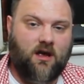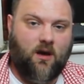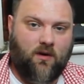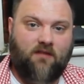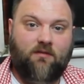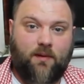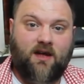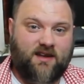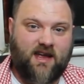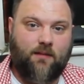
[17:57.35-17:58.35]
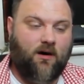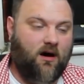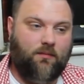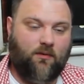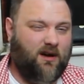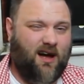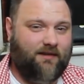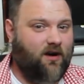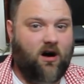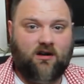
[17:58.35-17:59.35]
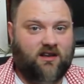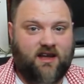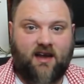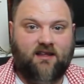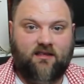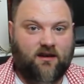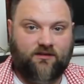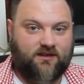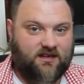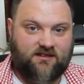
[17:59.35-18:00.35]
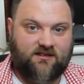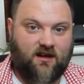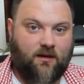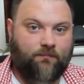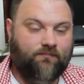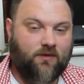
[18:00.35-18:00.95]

We have a bit of DMR, but we have hardly anything DSTAR.